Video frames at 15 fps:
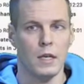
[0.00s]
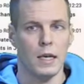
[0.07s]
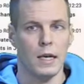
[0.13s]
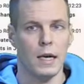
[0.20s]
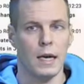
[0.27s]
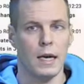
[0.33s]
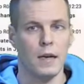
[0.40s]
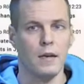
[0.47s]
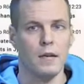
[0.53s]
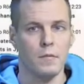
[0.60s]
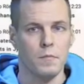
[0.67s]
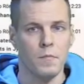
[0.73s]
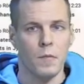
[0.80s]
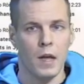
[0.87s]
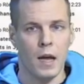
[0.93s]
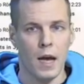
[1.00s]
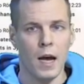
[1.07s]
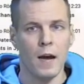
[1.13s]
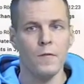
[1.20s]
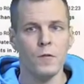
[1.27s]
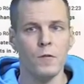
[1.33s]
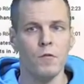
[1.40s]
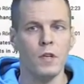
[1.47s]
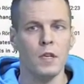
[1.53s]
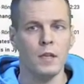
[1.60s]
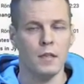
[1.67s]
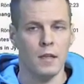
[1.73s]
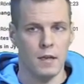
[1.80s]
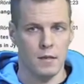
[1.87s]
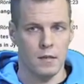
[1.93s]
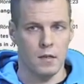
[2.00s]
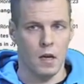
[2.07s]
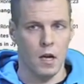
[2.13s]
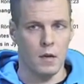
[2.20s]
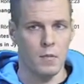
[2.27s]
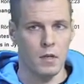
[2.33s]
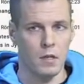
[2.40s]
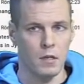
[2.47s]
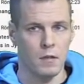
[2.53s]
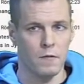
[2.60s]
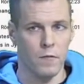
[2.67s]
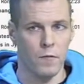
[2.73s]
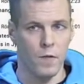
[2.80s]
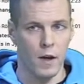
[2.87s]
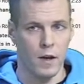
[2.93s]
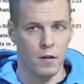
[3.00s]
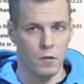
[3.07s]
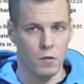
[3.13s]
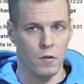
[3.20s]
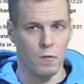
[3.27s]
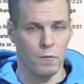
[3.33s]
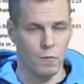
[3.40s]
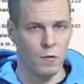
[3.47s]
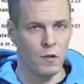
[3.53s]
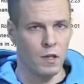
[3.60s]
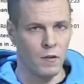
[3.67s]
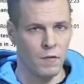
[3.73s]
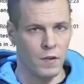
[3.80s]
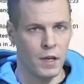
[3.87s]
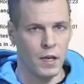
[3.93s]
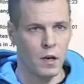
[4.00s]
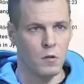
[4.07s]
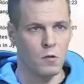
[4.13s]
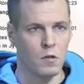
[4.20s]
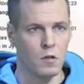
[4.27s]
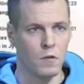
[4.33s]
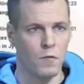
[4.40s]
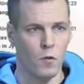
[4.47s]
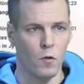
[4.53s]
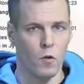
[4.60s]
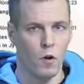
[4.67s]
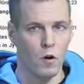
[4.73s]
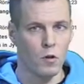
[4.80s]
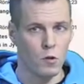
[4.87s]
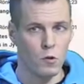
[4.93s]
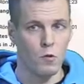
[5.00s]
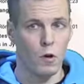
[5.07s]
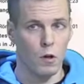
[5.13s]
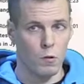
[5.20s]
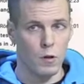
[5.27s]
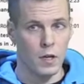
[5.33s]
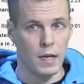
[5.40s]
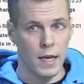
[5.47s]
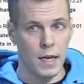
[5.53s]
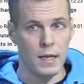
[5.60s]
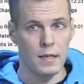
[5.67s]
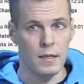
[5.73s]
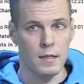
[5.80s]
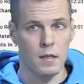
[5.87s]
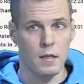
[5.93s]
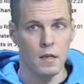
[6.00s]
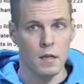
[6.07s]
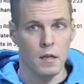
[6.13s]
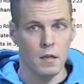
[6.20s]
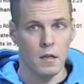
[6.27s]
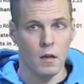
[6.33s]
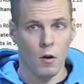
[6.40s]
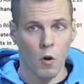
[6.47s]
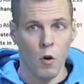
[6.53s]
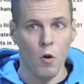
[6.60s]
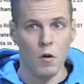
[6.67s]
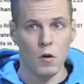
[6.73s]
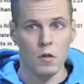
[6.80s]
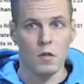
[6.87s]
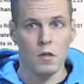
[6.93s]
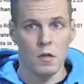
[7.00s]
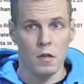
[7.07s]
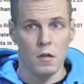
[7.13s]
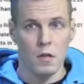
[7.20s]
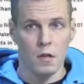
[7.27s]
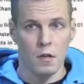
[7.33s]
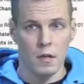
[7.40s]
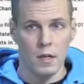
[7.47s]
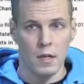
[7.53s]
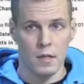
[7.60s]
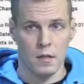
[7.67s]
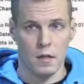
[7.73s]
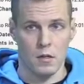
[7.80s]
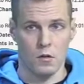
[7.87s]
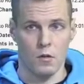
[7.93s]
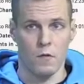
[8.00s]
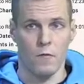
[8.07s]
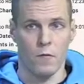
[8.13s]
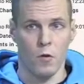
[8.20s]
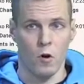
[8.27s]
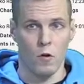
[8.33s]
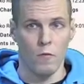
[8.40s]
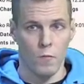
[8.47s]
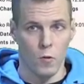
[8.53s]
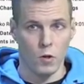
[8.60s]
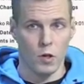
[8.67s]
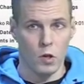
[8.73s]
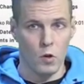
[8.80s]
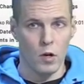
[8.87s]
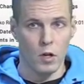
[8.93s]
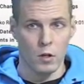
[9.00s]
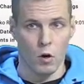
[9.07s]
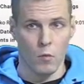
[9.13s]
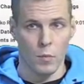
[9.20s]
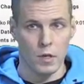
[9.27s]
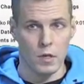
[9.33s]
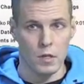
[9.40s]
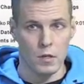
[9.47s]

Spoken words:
And after reading the assignments and doing the videos for 2 or 3 days, the course discussion forum for the unit opens.